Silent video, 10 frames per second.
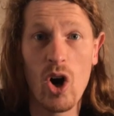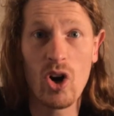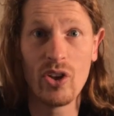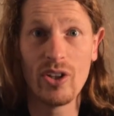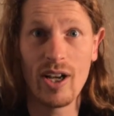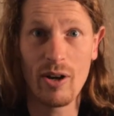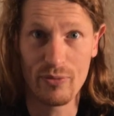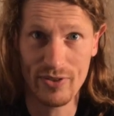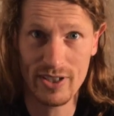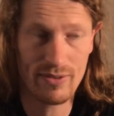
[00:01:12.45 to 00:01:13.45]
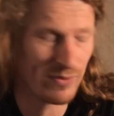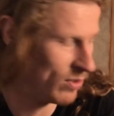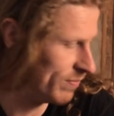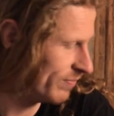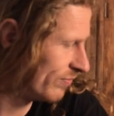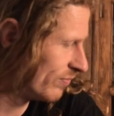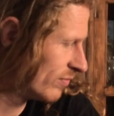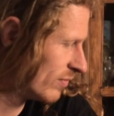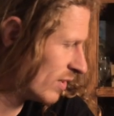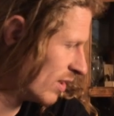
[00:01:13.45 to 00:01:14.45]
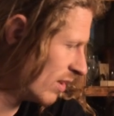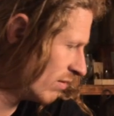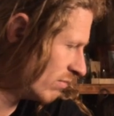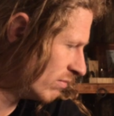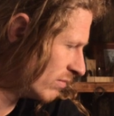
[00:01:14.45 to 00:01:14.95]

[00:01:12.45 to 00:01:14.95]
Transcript: on our festival. Oh,